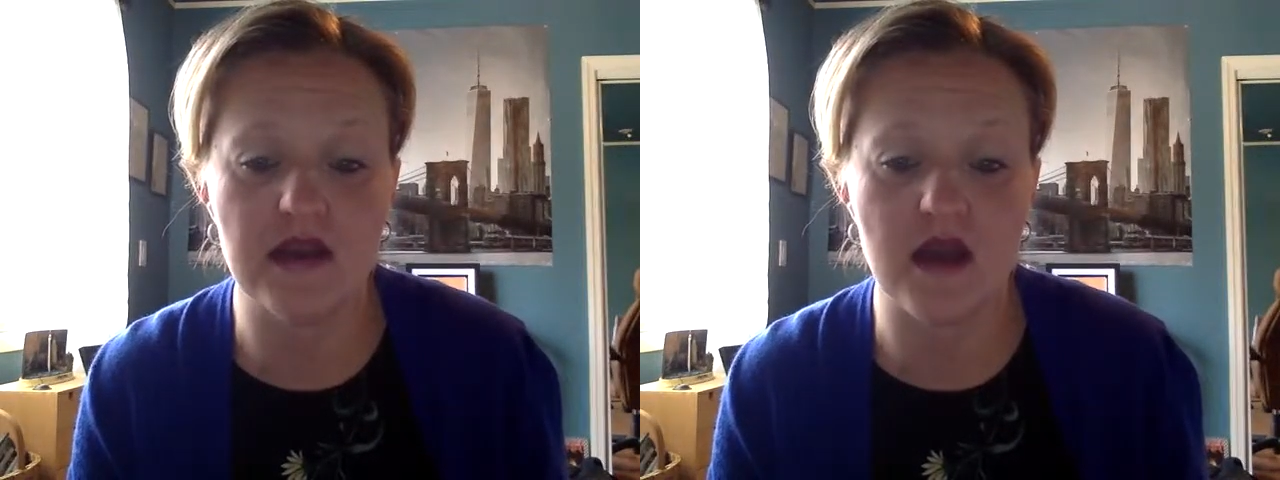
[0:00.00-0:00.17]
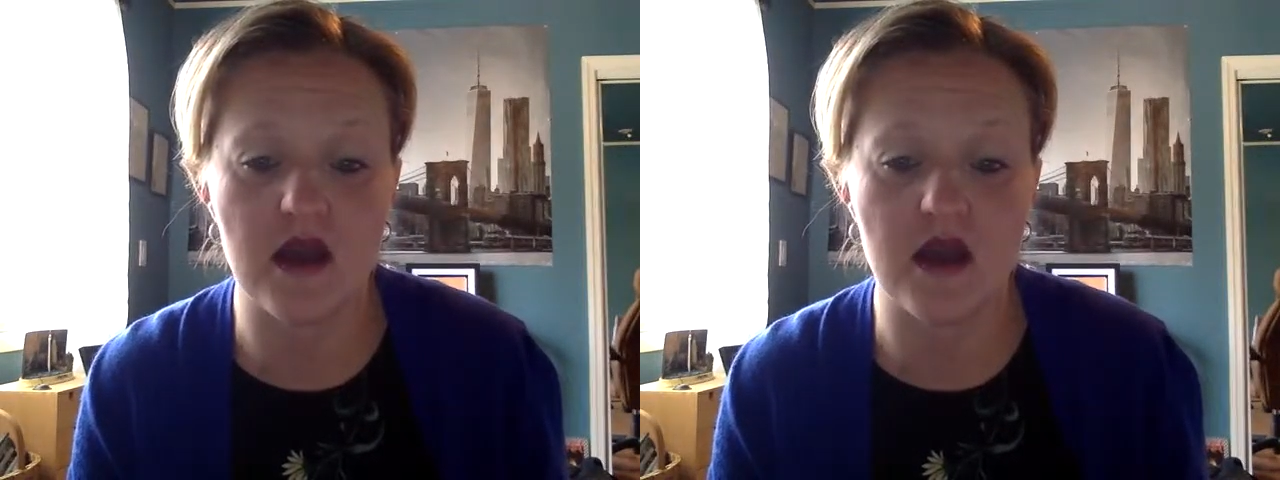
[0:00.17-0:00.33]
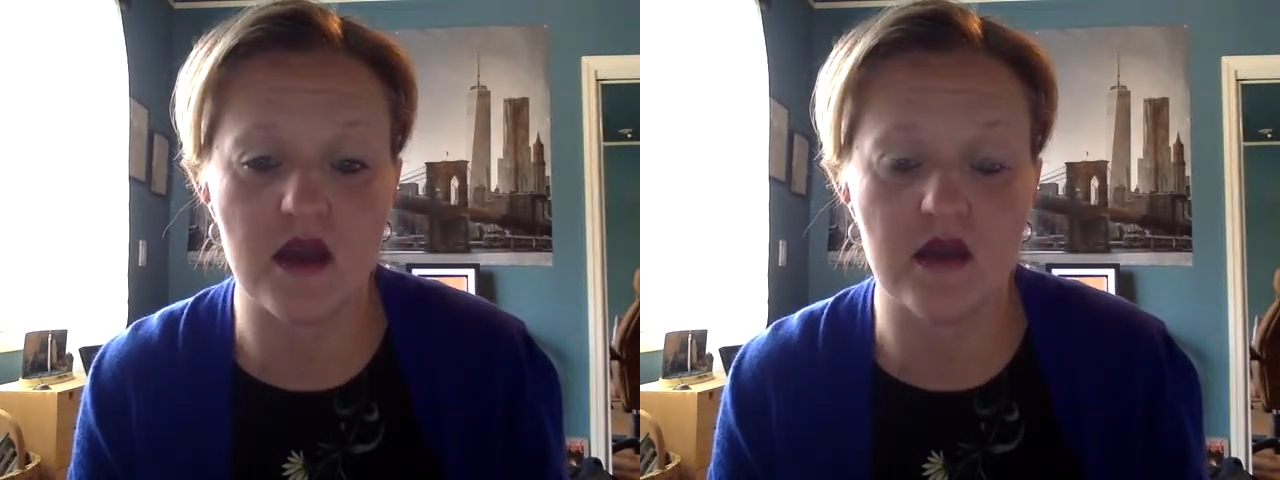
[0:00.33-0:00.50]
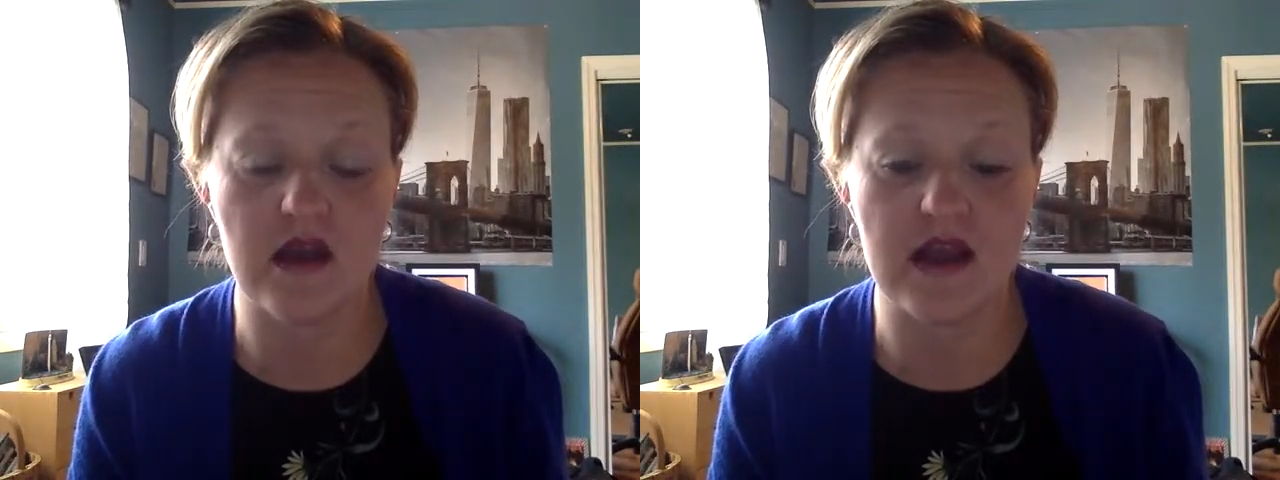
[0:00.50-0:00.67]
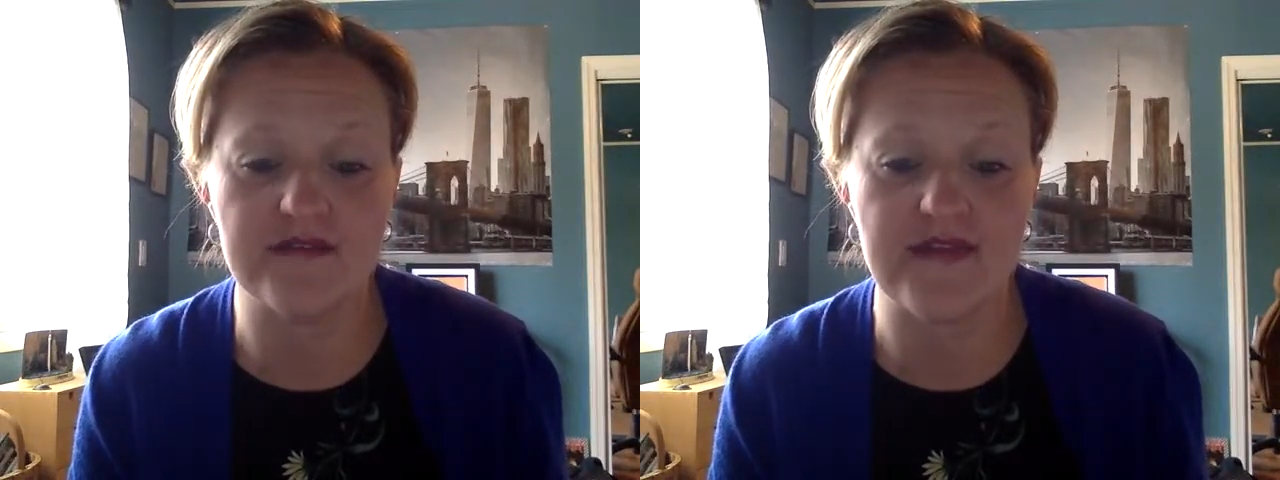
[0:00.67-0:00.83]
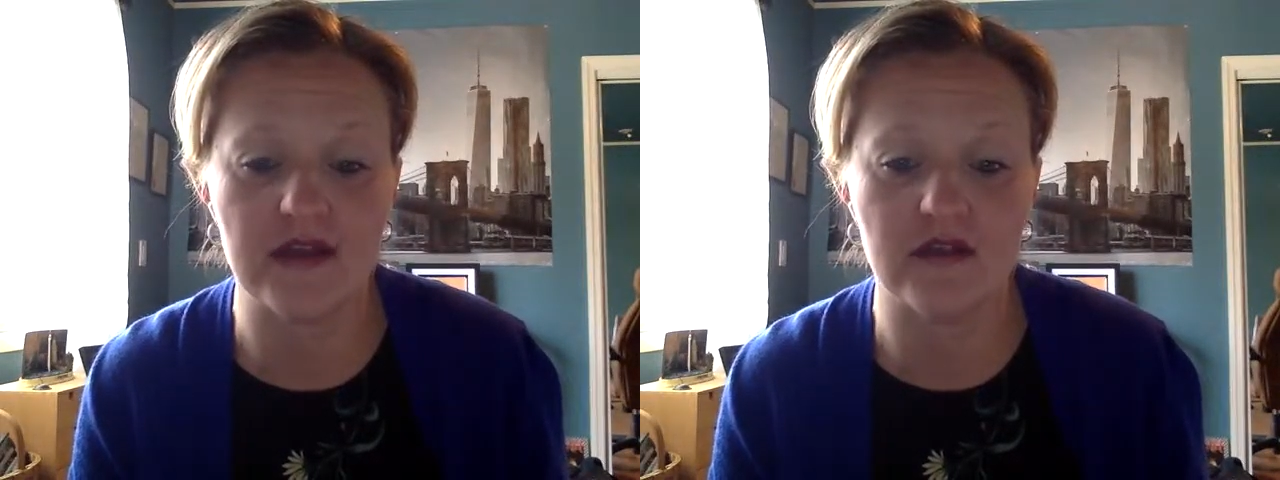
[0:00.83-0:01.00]
kind
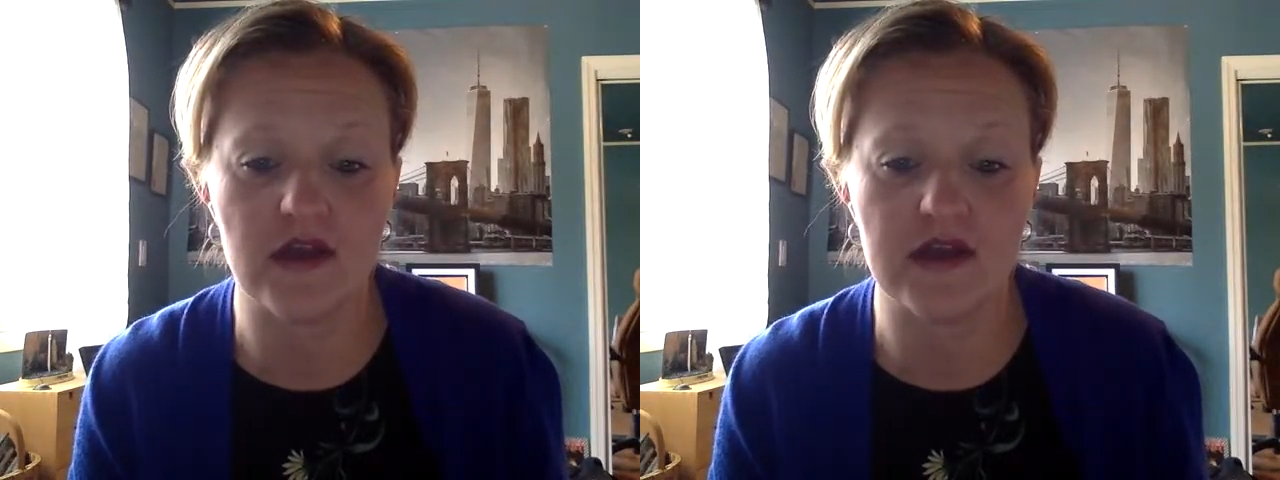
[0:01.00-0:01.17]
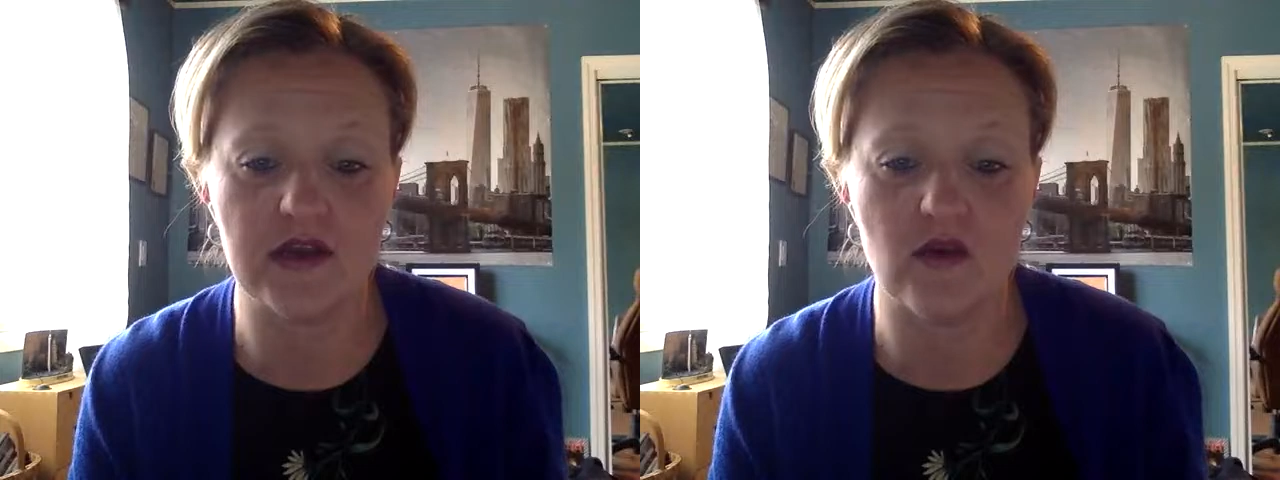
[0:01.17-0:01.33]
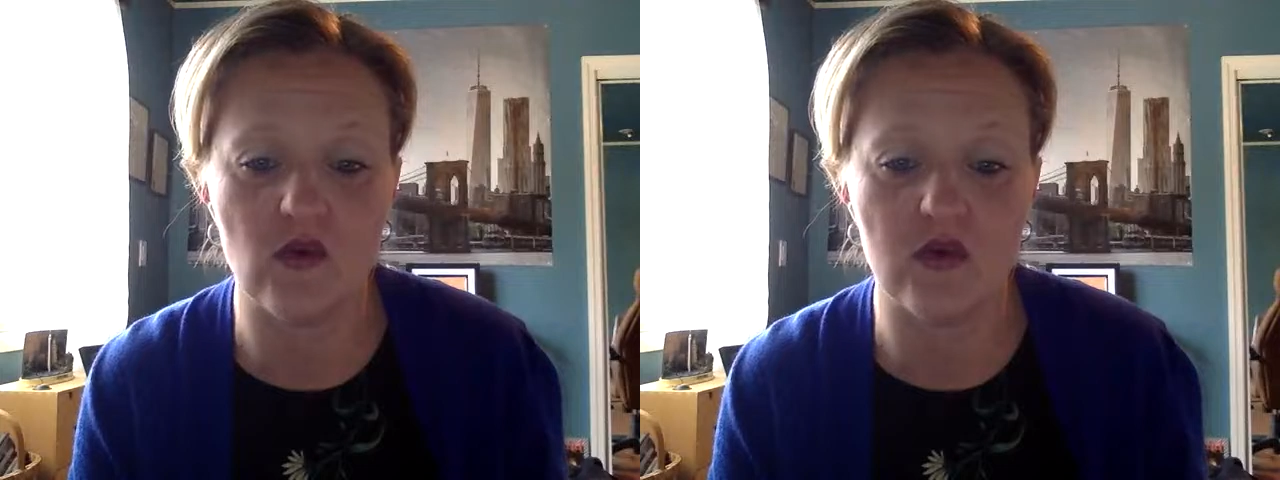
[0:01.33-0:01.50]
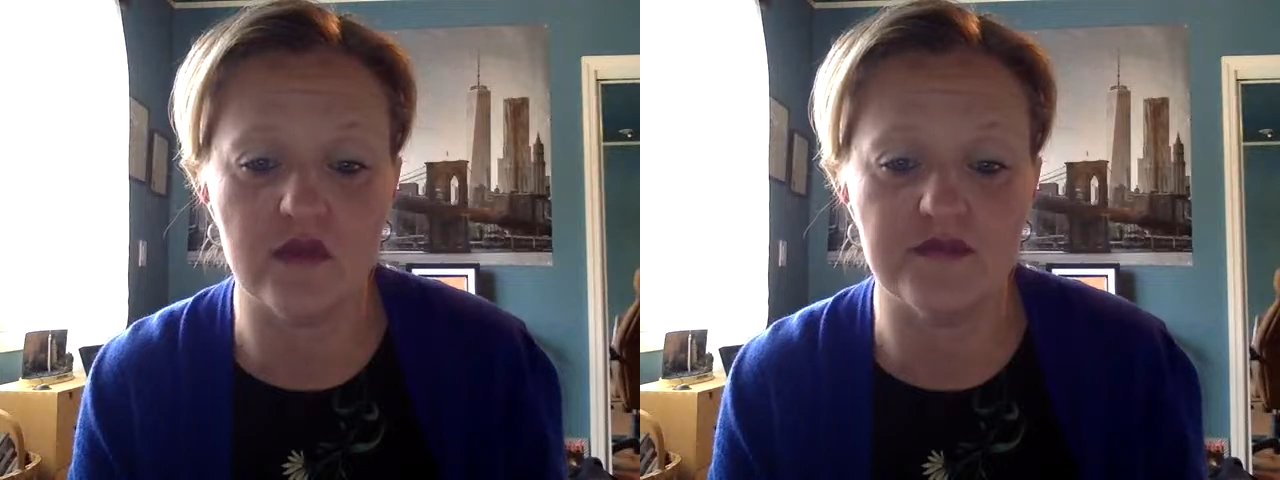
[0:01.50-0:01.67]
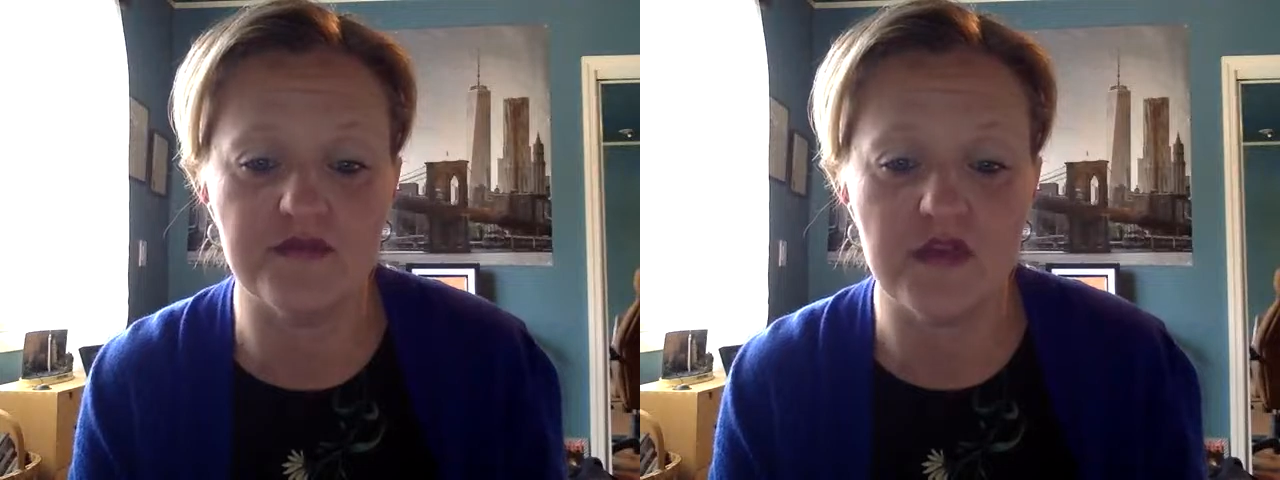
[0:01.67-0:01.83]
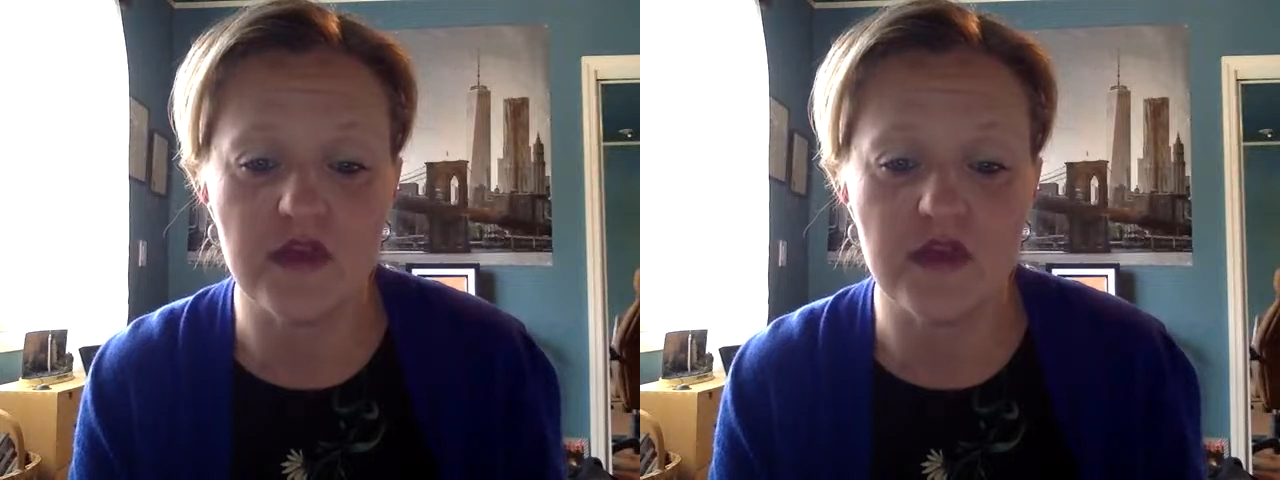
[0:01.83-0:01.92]
of outlining all of